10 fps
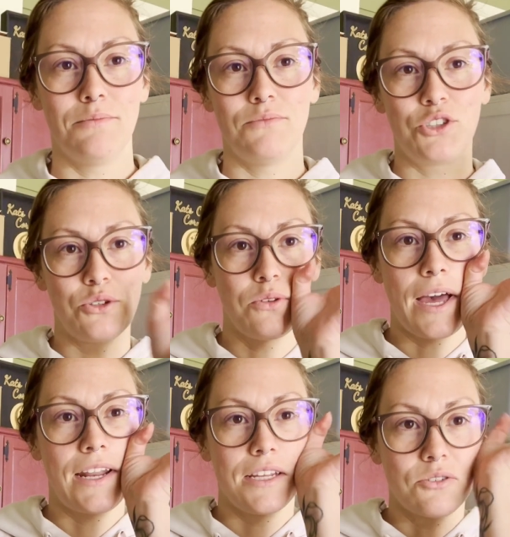true
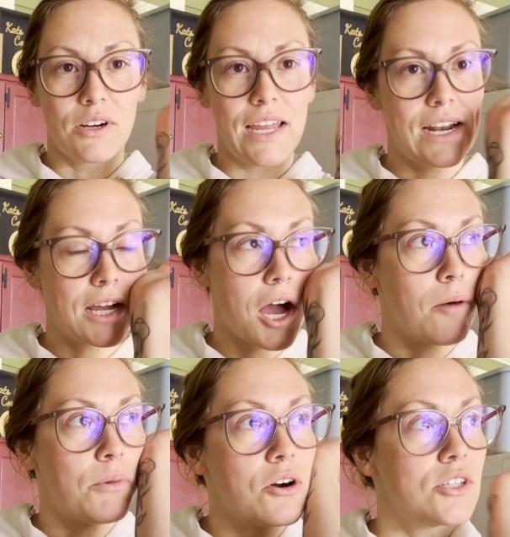that is, organic
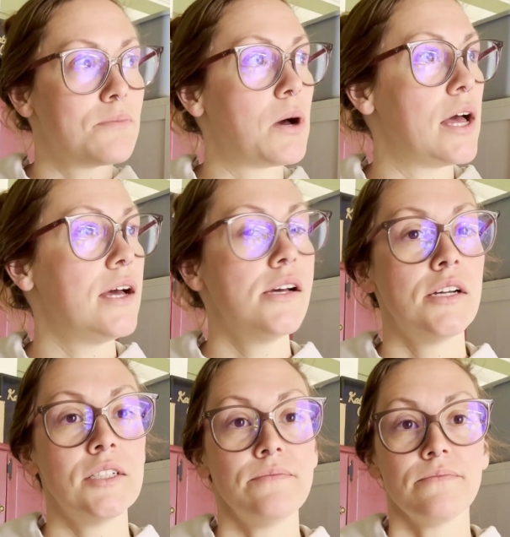compost, but
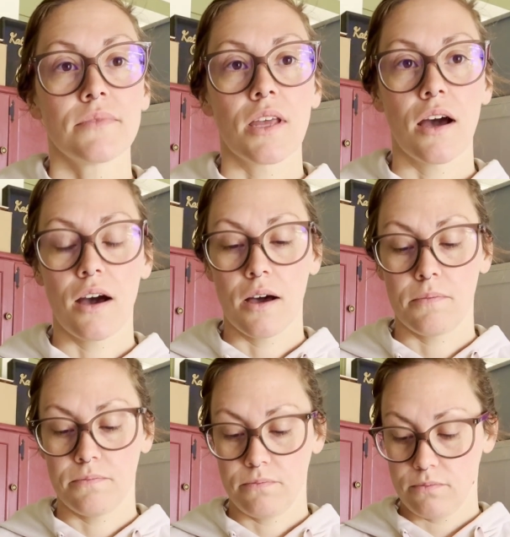
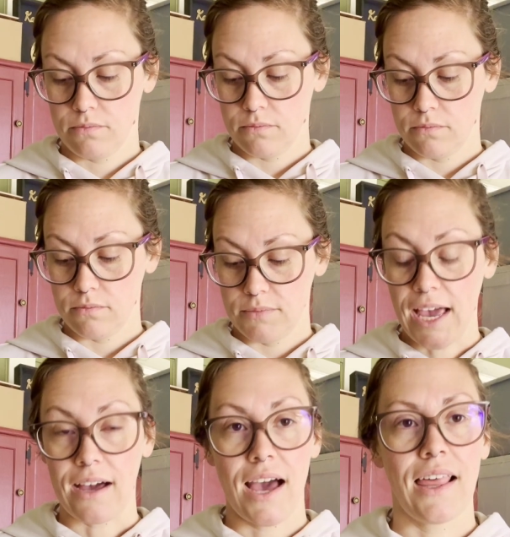
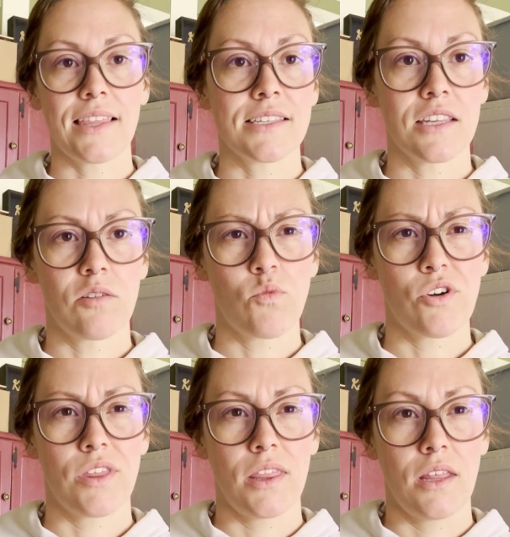yeah, I like this a little
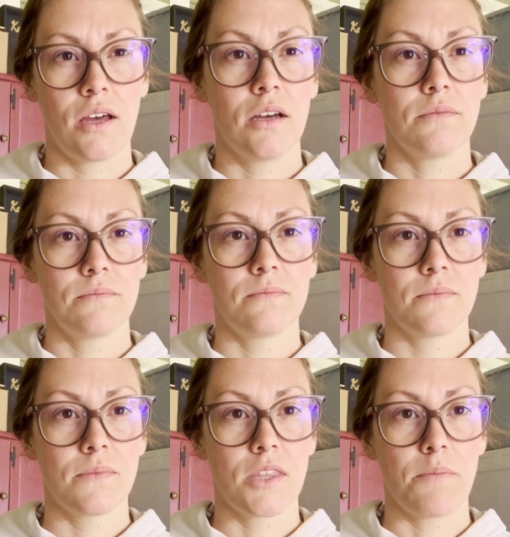more than the
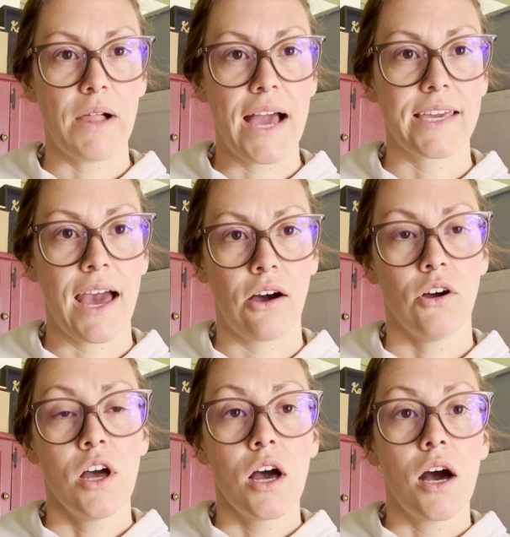black cow,
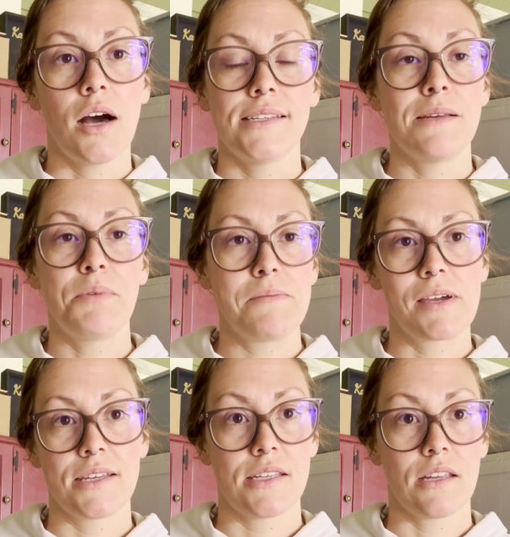simply
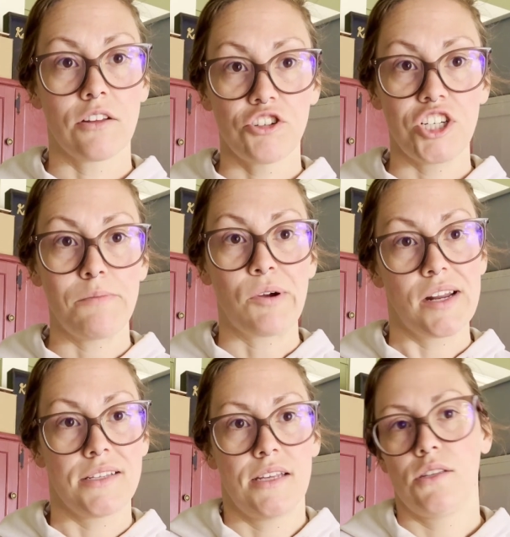because it's a little cheaper
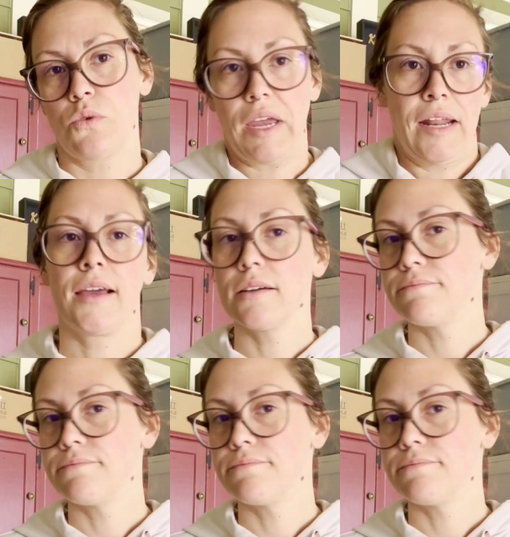and it says it's organic.